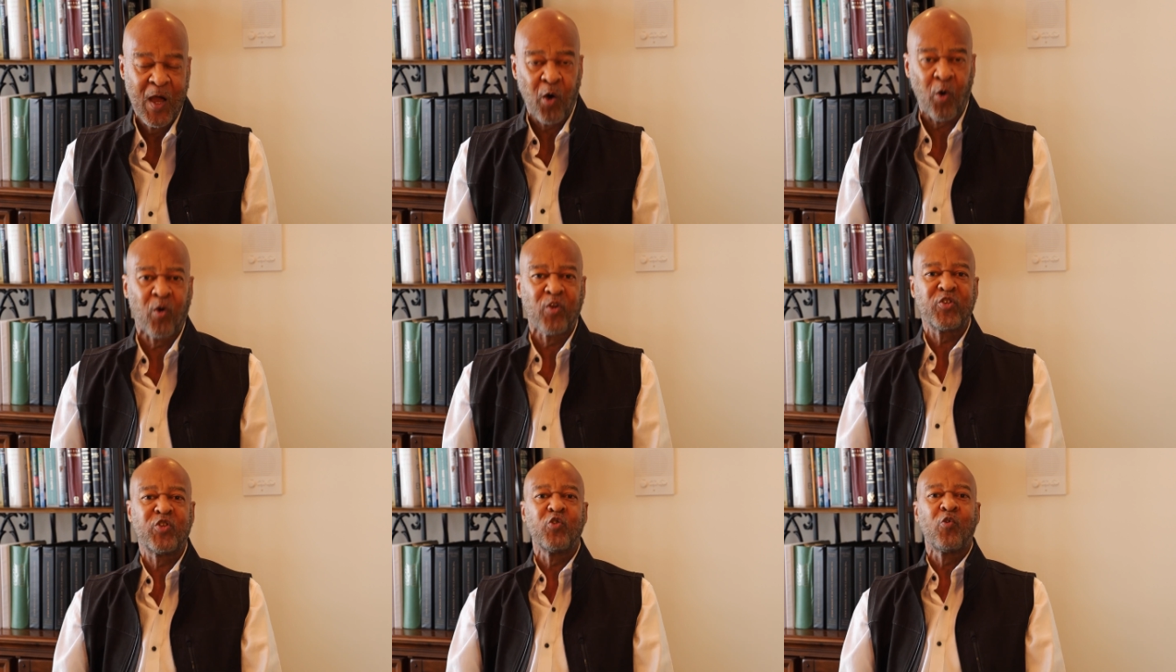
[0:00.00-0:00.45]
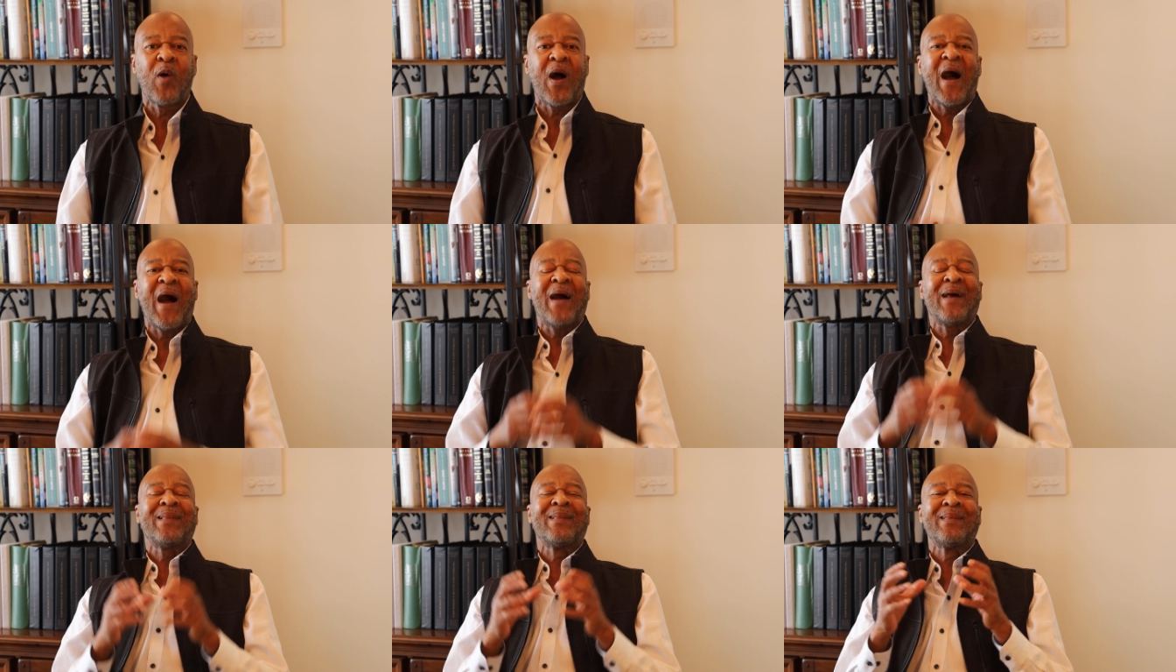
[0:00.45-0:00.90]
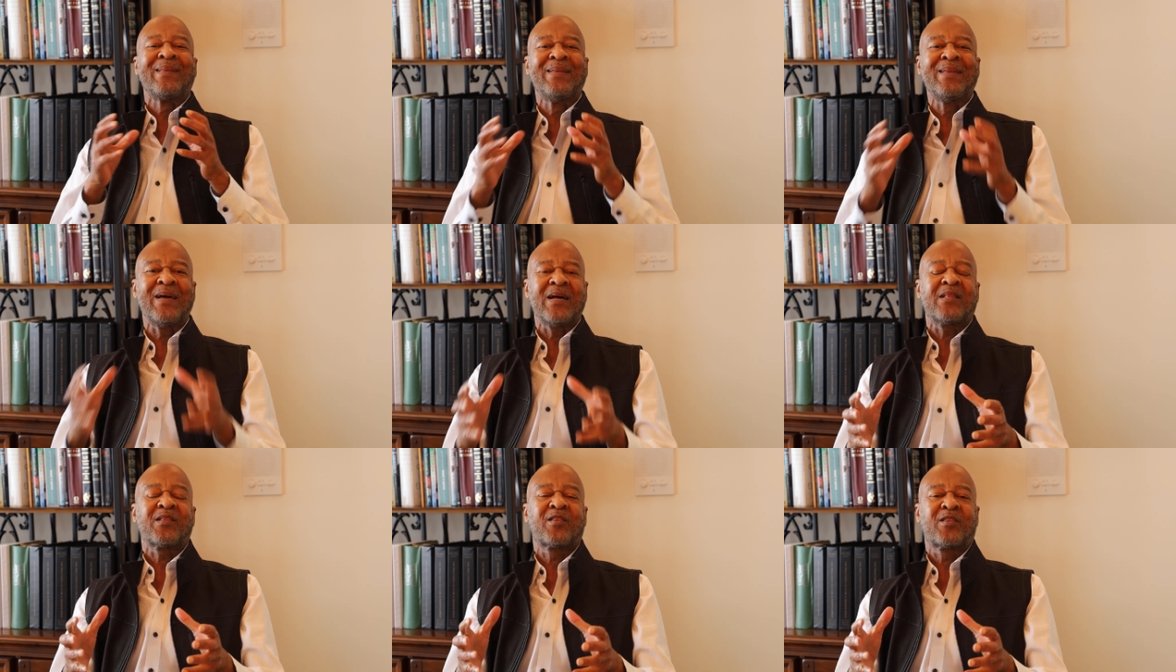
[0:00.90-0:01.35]
or do I
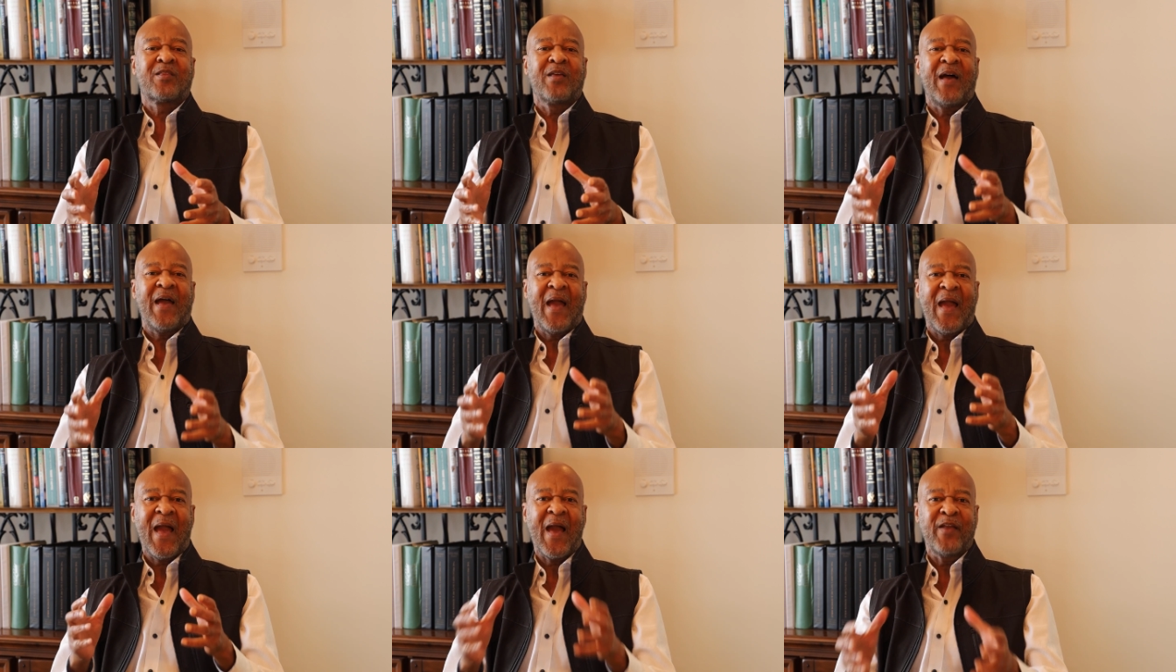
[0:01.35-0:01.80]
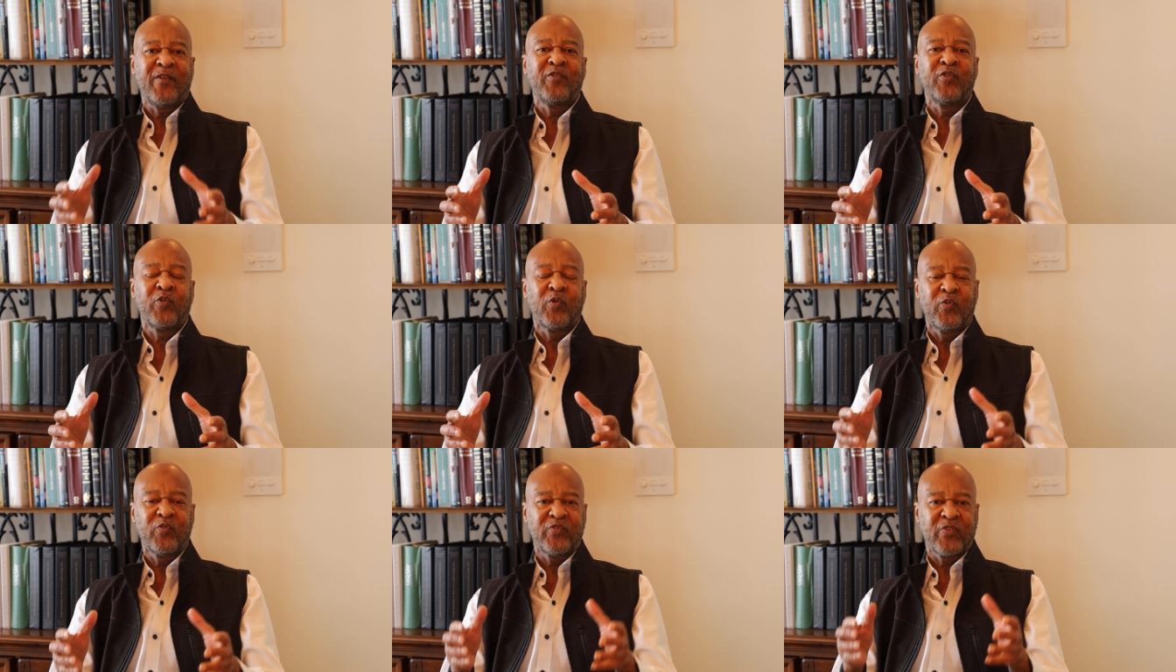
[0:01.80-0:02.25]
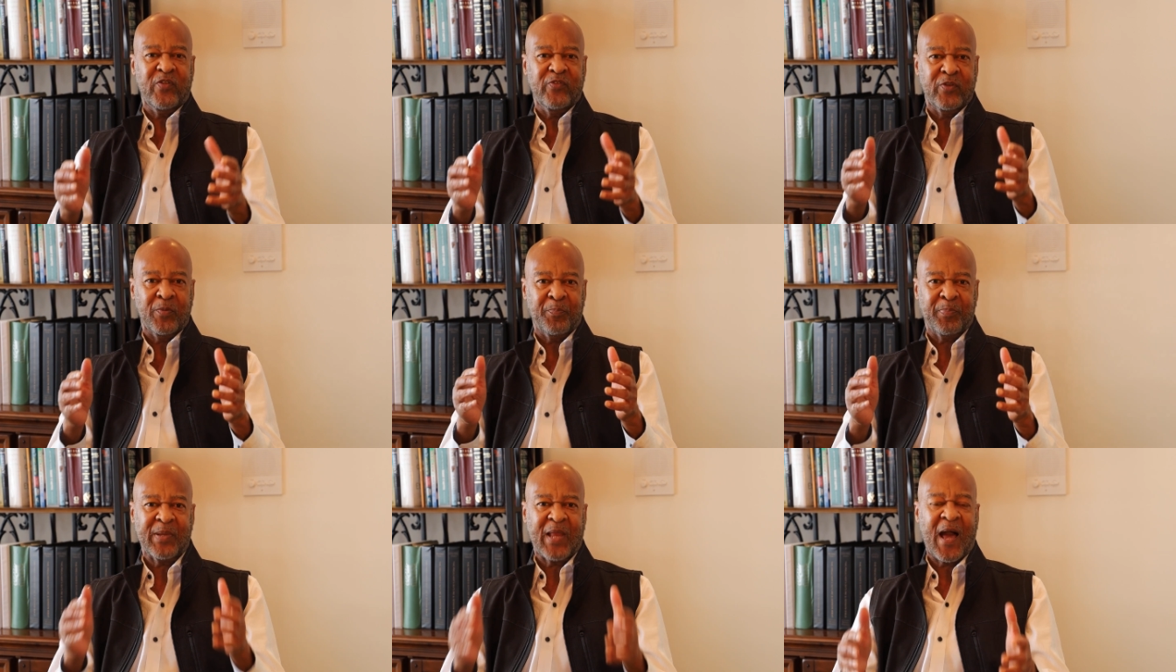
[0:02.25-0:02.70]
let the handles
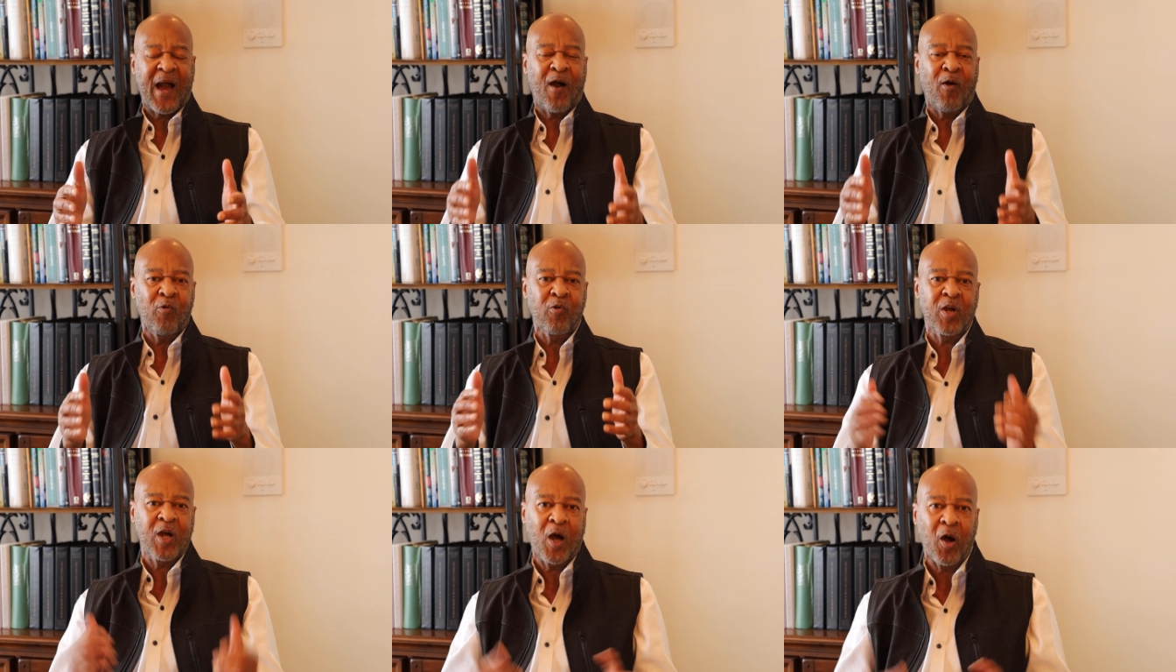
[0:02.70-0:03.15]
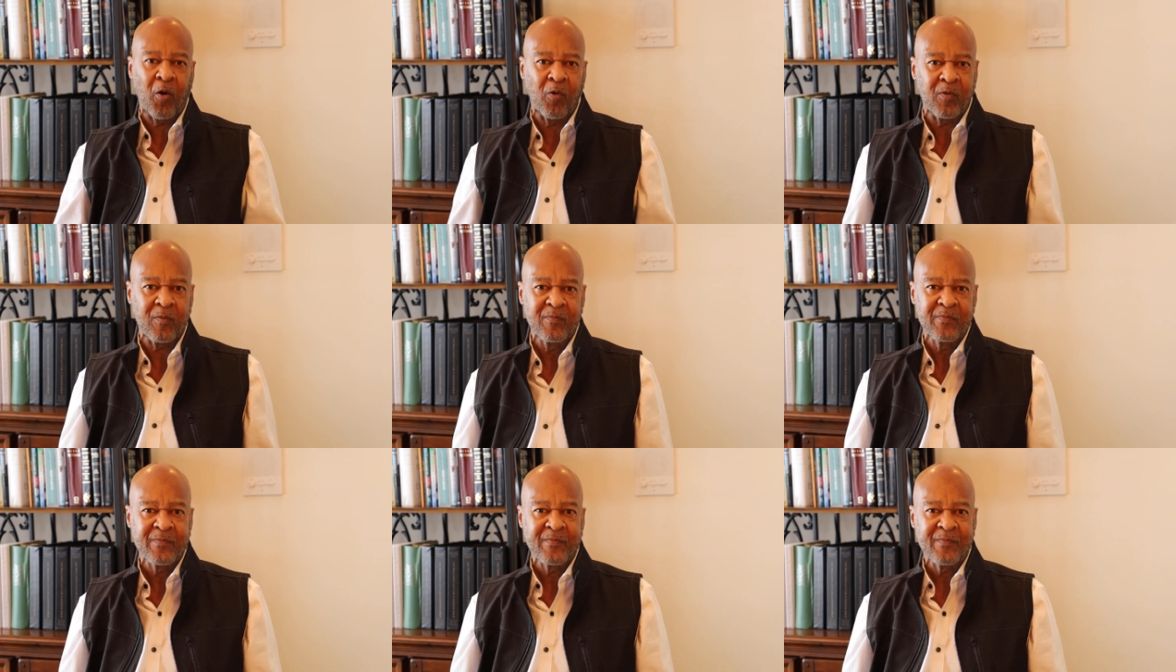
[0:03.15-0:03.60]
of the plow go?